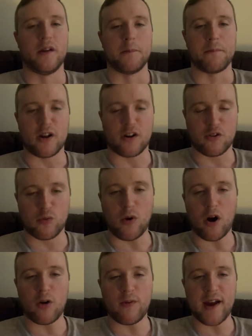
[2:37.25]
But
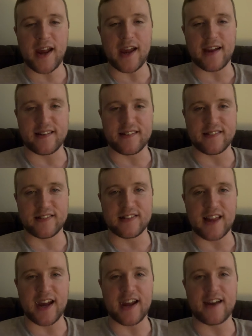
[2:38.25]
Ferrari,
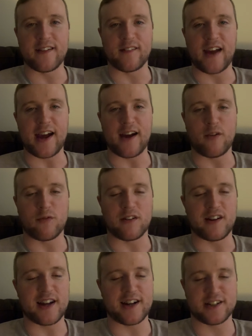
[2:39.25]
they
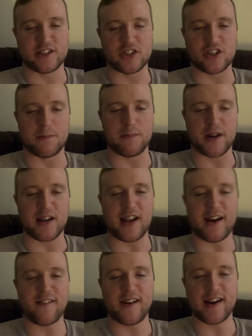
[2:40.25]
outclassed
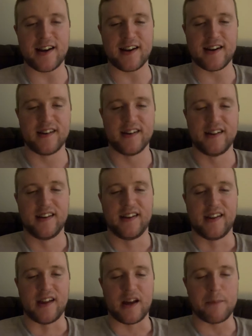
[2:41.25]
McLaren
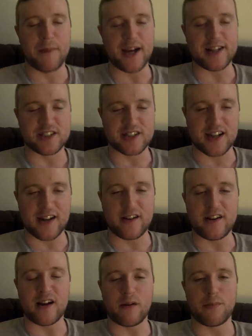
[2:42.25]
at Mexico.
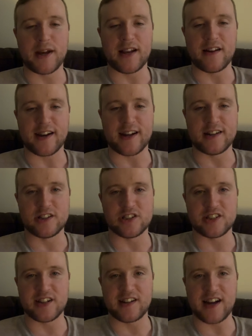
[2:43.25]
Now they'll be looking
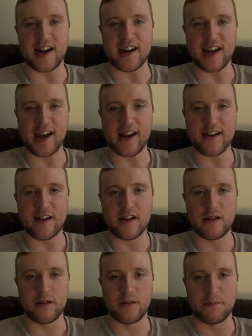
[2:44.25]
to do that again.
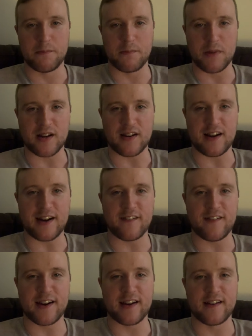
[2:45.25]

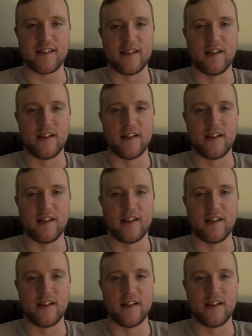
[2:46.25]
Outclassing